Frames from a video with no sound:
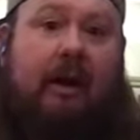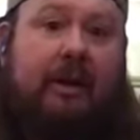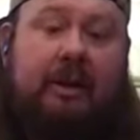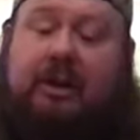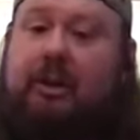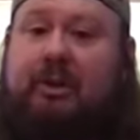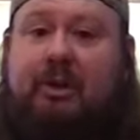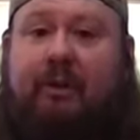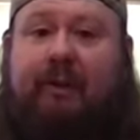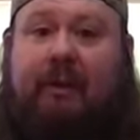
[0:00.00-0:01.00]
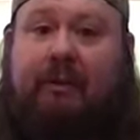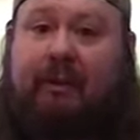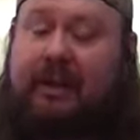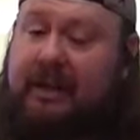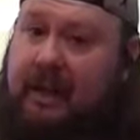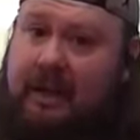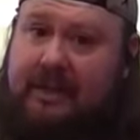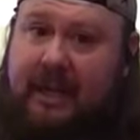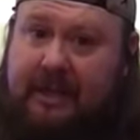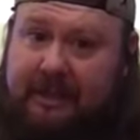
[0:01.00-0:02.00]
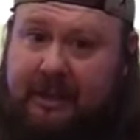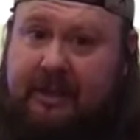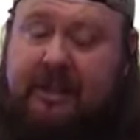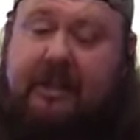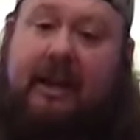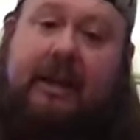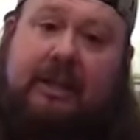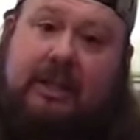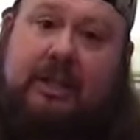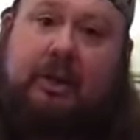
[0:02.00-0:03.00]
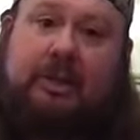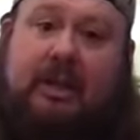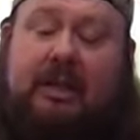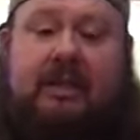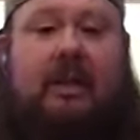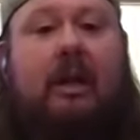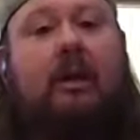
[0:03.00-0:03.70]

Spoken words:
You can also feel free to contact us and consult us.